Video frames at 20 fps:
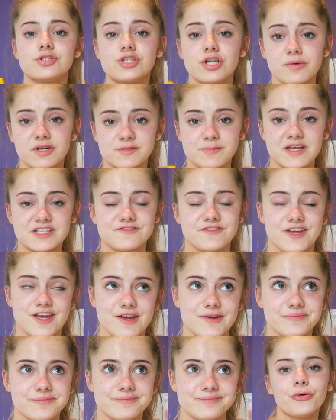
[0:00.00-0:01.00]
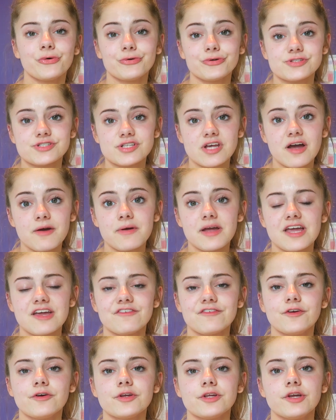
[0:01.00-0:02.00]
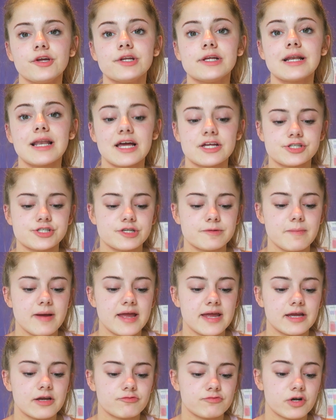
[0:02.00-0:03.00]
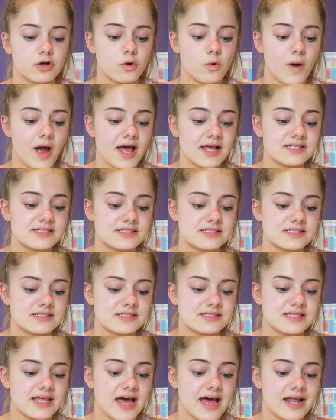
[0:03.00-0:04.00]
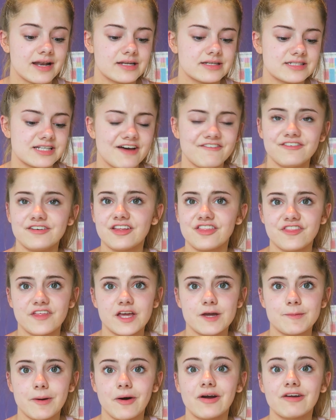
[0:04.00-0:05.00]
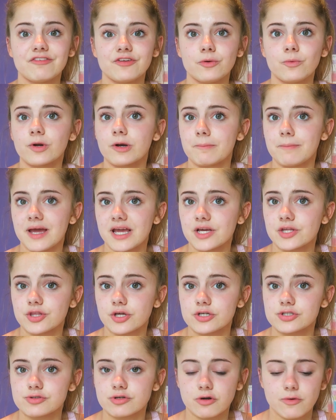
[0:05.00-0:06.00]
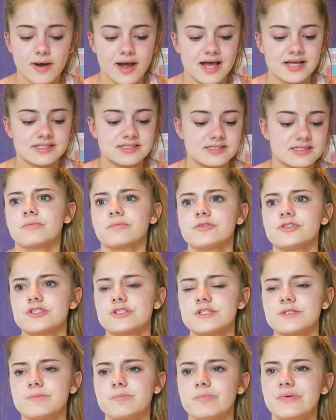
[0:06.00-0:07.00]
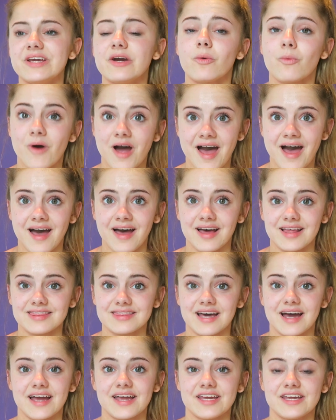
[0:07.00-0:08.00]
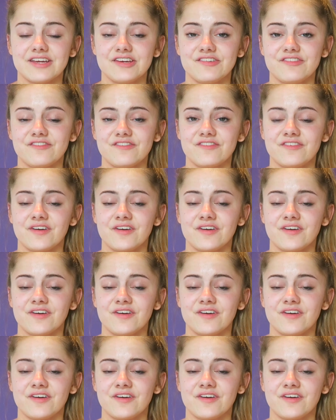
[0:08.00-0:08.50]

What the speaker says: Do what's best for you. Also, if your uni lets you make requests, then definitely think about if you want to make those requests. Just be aware that if